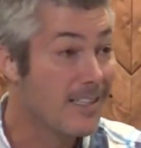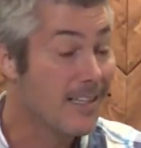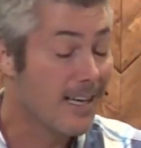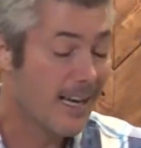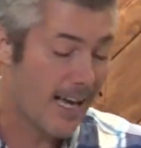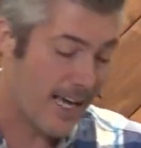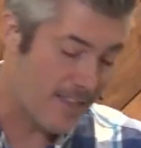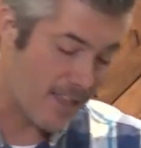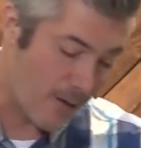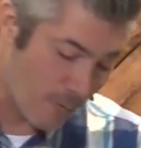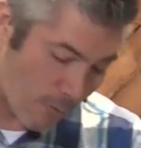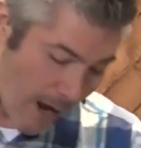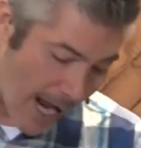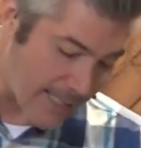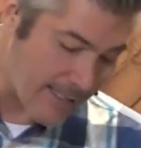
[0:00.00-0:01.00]
and then
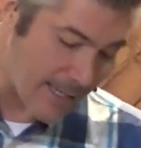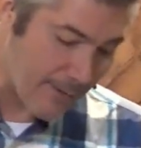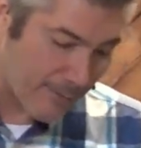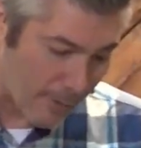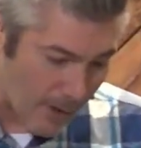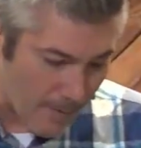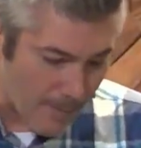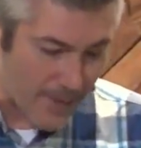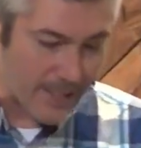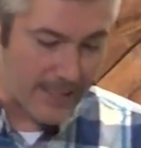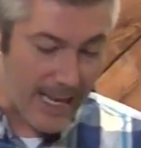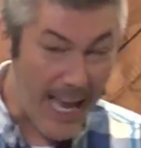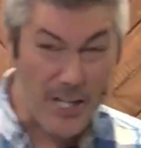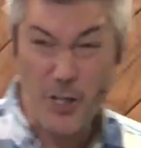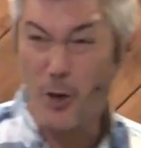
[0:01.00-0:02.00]
rising from the
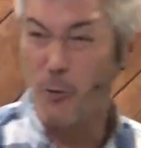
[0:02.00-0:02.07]
dead to